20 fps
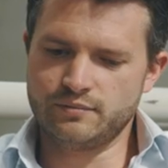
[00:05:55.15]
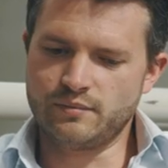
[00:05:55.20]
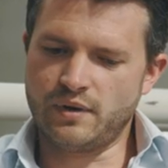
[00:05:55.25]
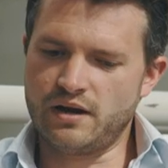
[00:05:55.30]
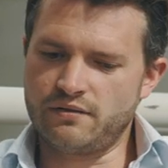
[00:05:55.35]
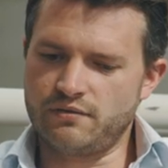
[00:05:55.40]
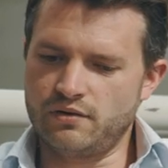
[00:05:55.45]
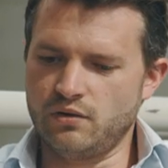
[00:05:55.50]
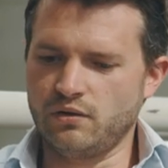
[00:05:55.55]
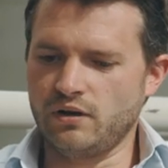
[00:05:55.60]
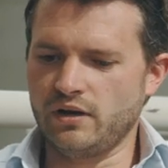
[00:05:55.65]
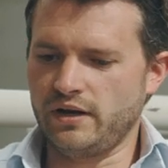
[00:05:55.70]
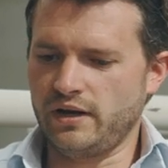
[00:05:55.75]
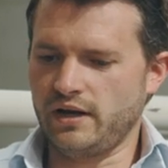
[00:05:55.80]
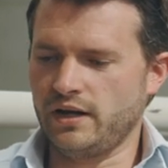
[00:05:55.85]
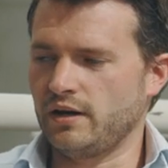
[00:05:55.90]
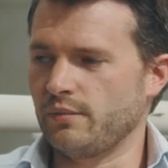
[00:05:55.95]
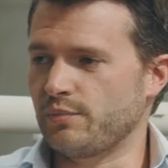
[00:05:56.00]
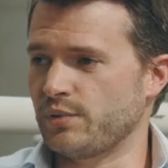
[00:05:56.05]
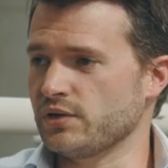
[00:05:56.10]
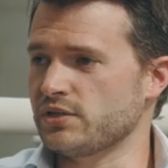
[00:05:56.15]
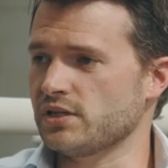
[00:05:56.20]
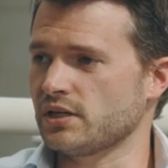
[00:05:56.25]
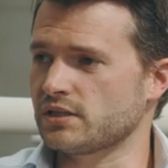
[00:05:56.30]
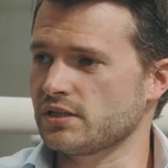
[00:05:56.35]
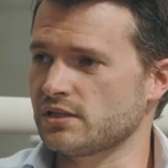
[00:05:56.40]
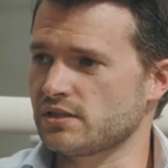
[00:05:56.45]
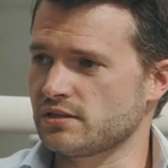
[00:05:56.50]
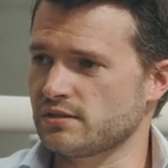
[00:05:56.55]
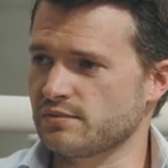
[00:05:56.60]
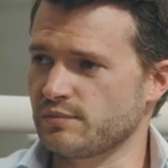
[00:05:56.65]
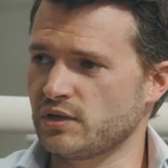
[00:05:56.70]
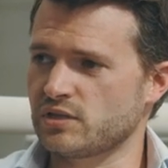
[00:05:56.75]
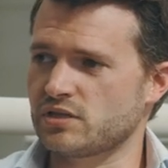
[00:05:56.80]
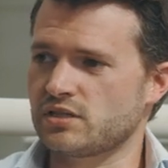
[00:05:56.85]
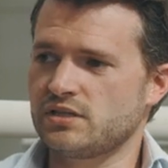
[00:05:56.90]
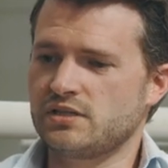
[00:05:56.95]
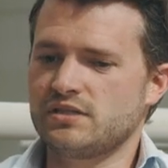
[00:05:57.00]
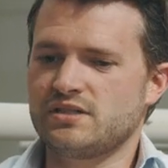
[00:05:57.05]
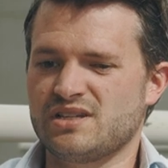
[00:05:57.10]
My role in, in a project is as
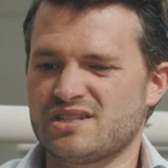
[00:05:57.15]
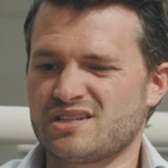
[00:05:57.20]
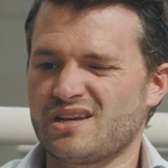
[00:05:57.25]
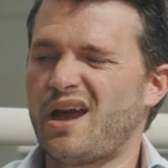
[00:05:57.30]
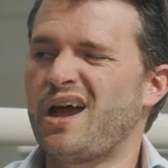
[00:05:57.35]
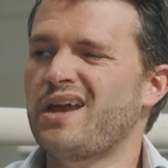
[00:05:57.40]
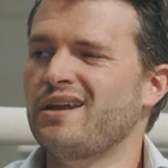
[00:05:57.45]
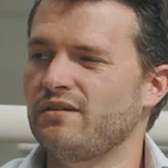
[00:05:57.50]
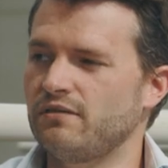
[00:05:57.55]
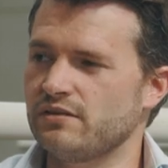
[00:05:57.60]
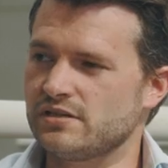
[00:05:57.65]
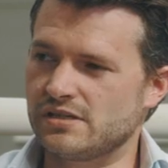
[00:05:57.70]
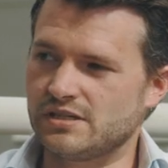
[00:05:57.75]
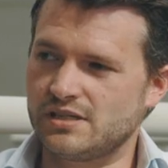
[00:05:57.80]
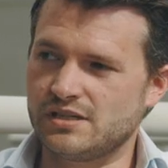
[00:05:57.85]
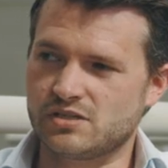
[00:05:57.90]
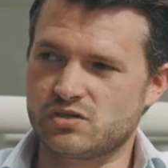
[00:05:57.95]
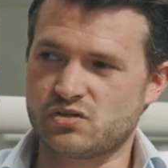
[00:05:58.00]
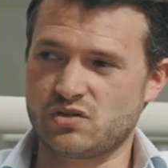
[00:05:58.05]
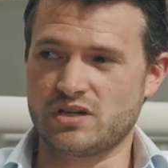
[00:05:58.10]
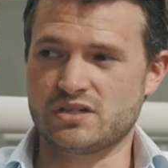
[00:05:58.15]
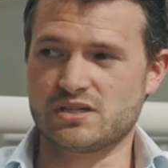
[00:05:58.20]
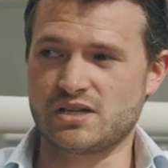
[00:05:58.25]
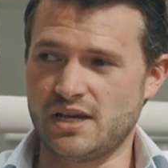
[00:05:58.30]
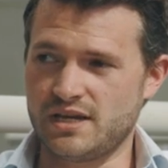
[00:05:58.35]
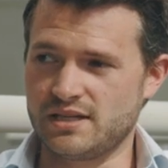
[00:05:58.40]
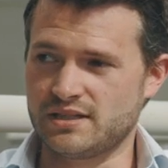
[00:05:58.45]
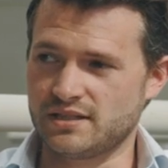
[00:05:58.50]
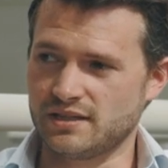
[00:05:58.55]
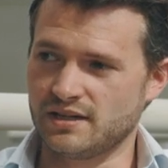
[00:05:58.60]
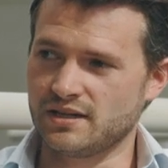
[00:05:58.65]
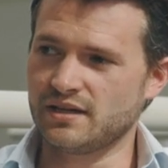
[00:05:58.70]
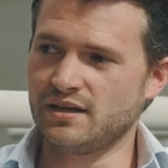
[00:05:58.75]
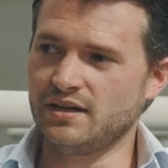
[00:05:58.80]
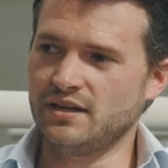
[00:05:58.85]
much designer as it is translator.